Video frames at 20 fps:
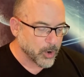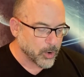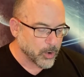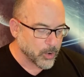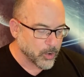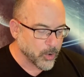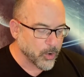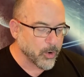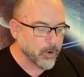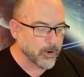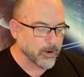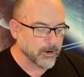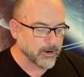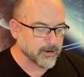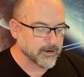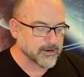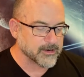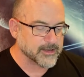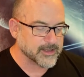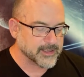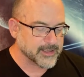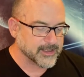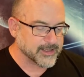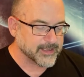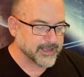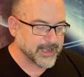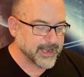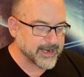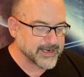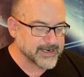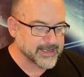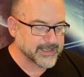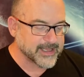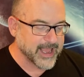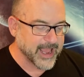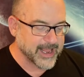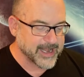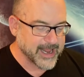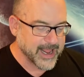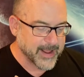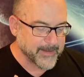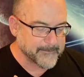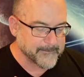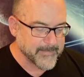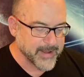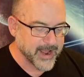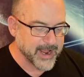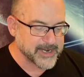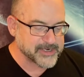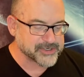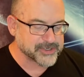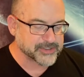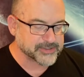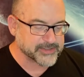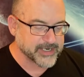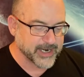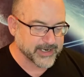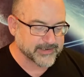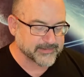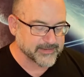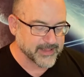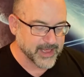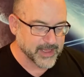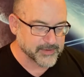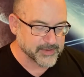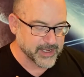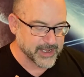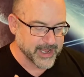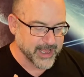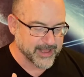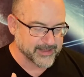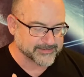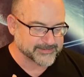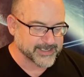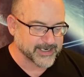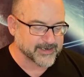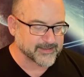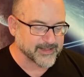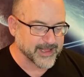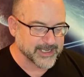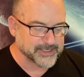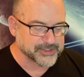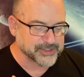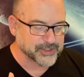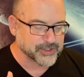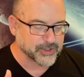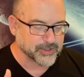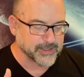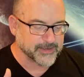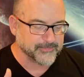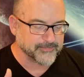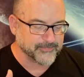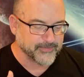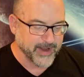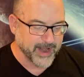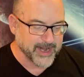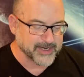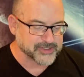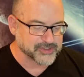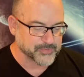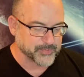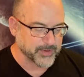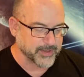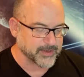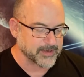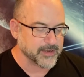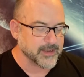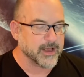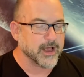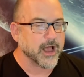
or indicate a major technological advancement